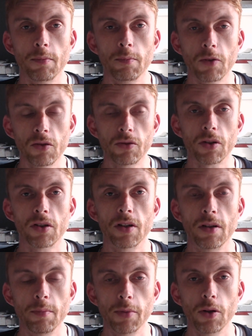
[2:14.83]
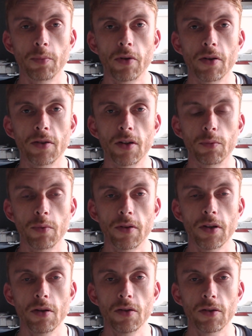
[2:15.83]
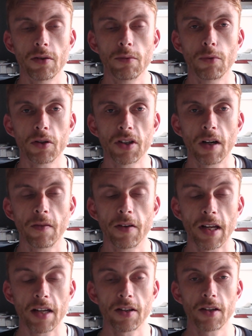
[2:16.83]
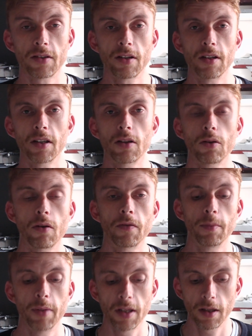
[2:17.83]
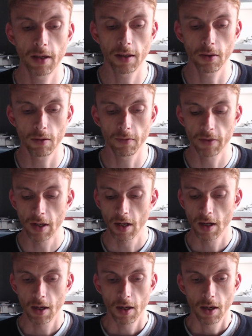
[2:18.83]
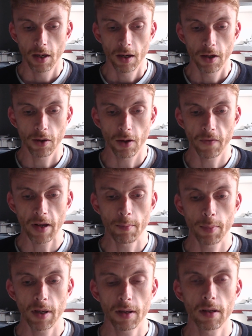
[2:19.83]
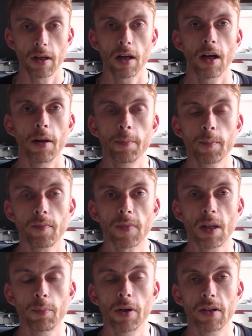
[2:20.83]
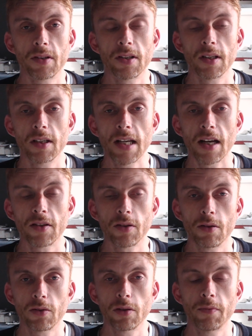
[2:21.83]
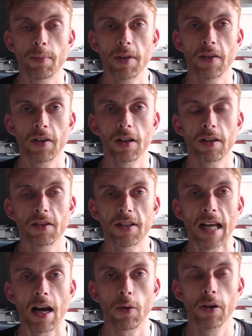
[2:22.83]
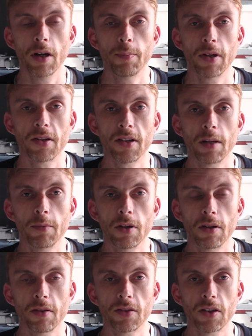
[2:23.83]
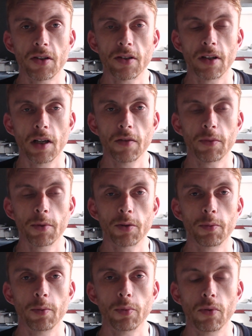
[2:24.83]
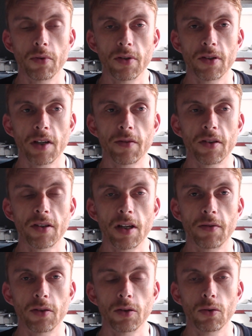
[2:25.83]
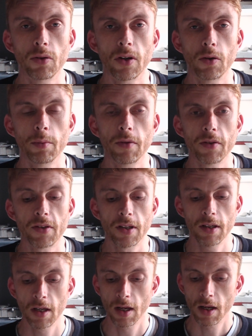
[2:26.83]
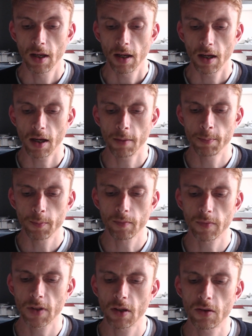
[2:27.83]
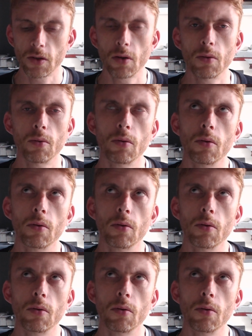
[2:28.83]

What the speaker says: construction build process with you, so watch out for that. That's going to kick off the beginning of November. But yeah, so sort of a bit of a downer, but such is life. It's much more important to have a safe, secure home, obviously. So